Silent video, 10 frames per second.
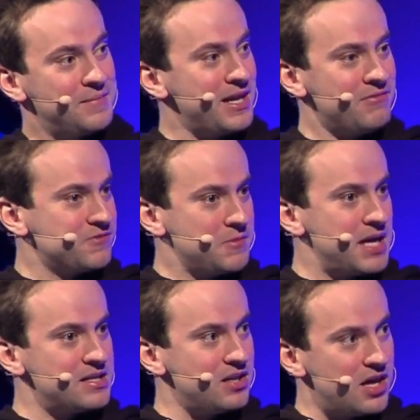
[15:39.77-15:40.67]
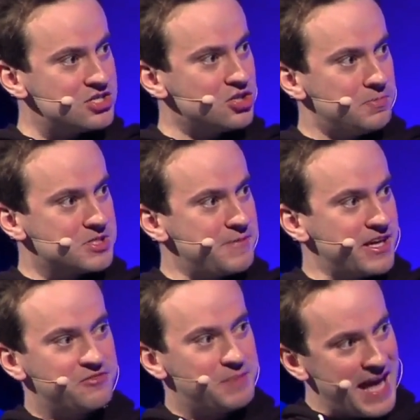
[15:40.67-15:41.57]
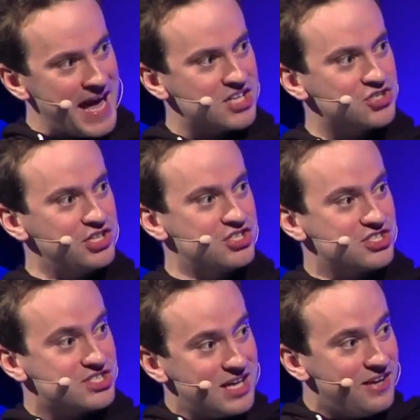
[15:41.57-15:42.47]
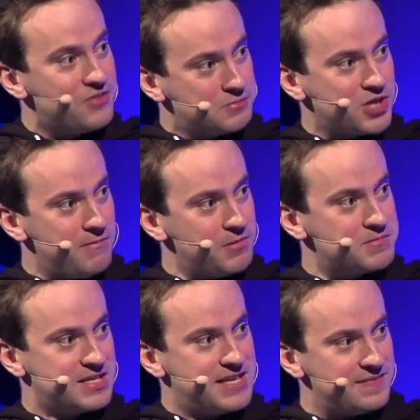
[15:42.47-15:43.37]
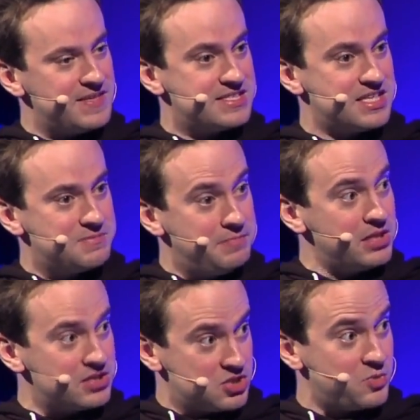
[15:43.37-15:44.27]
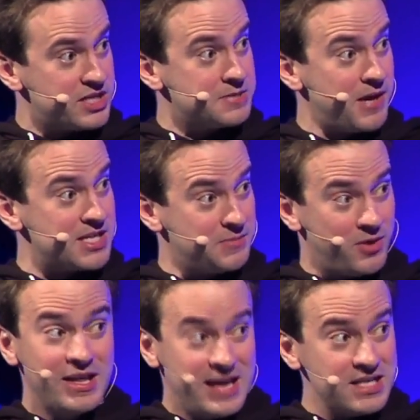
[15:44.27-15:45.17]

Not even from an ideological perspective, but actually to solve the problem, to get these things built as quick as possible,